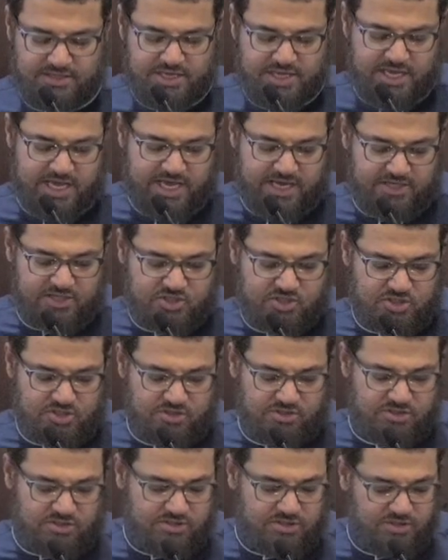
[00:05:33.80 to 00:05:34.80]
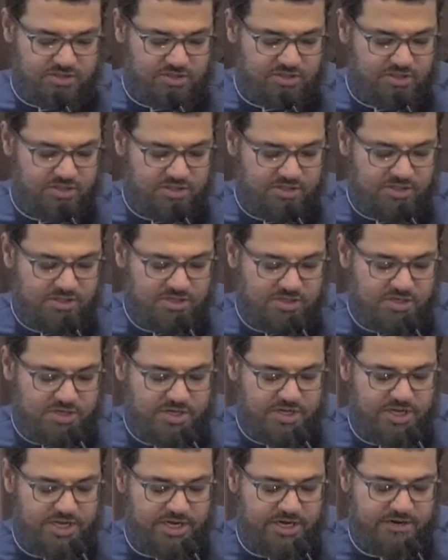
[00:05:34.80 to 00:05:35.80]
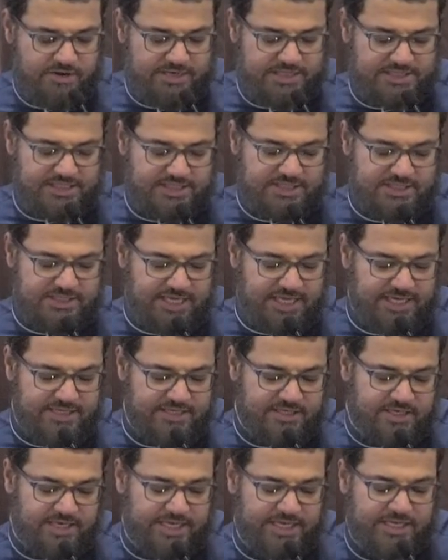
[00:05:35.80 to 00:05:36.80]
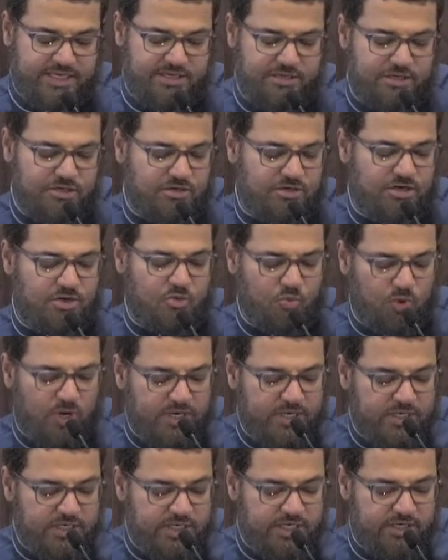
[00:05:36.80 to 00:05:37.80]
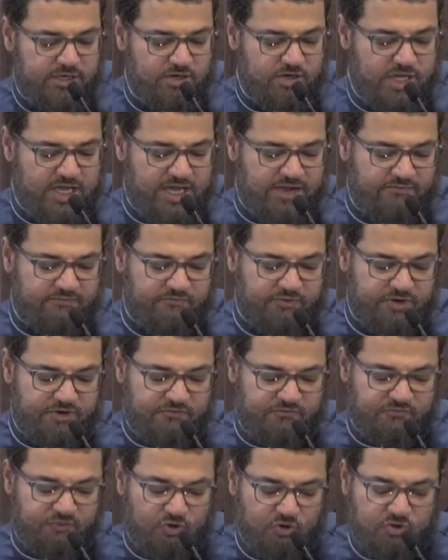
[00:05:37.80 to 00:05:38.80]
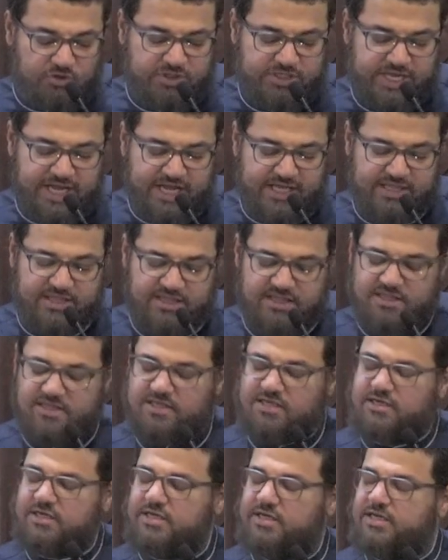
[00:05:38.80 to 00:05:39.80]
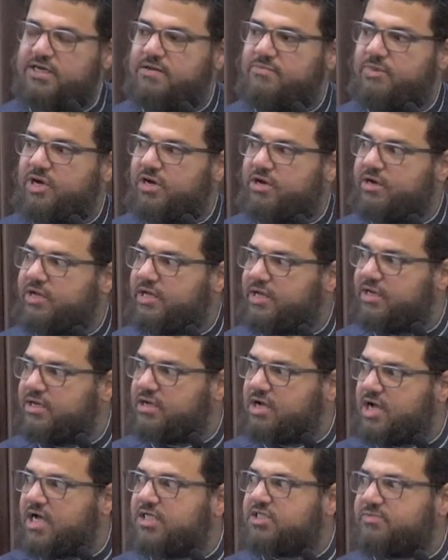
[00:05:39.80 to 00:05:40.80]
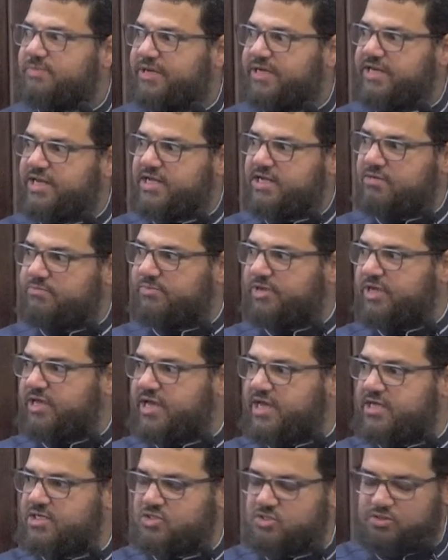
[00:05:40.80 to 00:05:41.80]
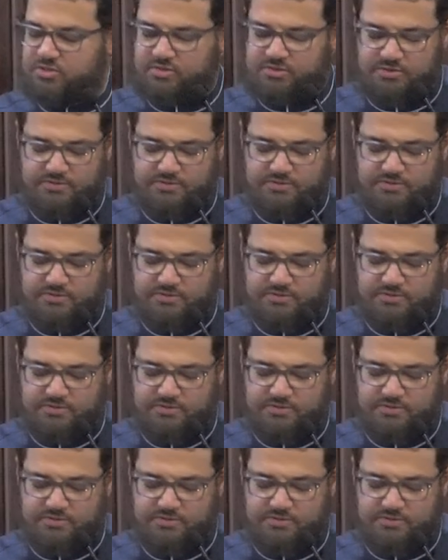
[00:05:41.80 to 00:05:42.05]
Cancer, you know, as I said, like nearly one in every four deaths in America caused by cancer.